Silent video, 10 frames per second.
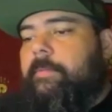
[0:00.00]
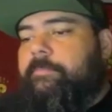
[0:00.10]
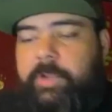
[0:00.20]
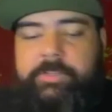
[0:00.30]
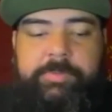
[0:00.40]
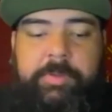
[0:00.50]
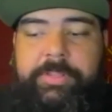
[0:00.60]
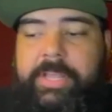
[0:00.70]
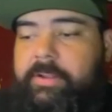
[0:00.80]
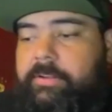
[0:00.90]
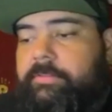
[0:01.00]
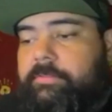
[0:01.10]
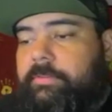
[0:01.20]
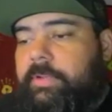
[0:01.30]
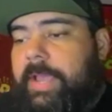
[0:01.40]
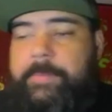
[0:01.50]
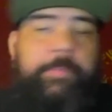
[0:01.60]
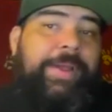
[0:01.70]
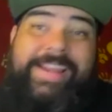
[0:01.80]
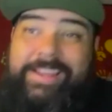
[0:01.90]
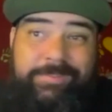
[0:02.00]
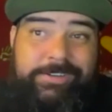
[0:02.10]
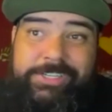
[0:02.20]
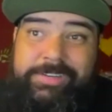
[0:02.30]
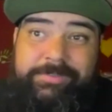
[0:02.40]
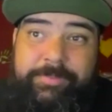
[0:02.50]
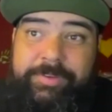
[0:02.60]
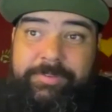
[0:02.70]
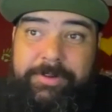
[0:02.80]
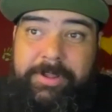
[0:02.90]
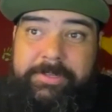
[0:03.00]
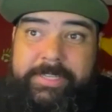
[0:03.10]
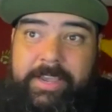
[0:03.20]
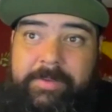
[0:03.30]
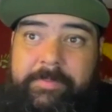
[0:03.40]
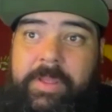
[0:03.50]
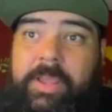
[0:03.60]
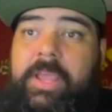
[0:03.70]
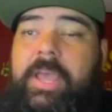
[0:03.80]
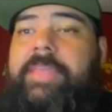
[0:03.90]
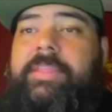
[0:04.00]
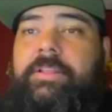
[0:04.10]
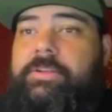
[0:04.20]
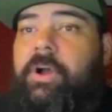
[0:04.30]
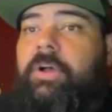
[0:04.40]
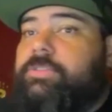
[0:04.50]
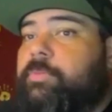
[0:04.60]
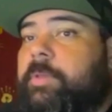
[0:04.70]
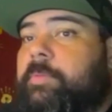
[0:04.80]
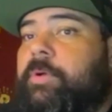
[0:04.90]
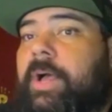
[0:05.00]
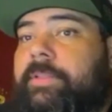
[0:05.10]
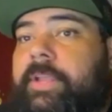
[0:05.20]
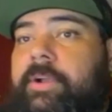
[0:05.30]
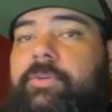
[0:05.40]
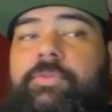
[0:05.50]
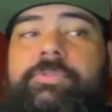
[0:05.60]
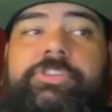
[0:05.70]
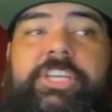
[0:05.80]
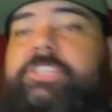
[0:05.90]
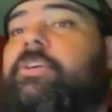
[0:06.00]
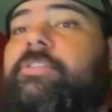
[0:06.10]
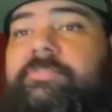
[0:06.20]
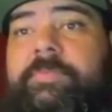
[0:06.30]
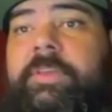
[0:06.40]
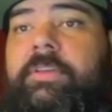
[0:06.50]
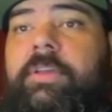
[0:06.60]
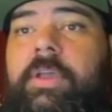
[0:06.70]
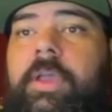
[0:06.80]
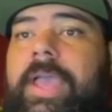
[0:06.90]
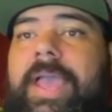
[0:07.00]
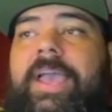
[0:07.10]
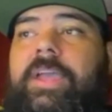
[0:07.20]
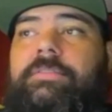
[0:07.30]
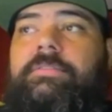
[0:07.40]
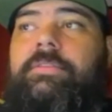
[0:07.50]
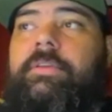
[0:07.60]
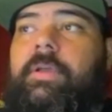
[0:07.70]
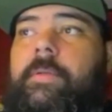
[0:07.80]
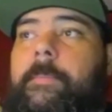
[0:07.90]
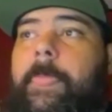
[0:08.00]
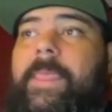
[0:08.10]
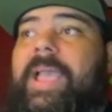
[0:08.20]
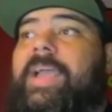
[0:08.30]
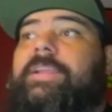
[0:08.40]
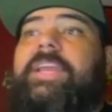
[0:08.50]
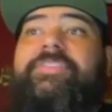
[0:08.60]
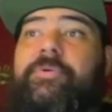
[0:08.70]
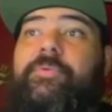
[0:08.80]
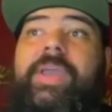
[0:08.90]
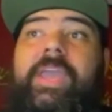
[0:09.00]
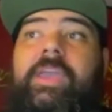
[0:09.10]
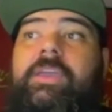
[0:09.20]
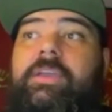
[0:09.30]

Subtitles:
there's people that have been waiting for shit for me for a long time, and there are also people out there who just heard of me, and either way,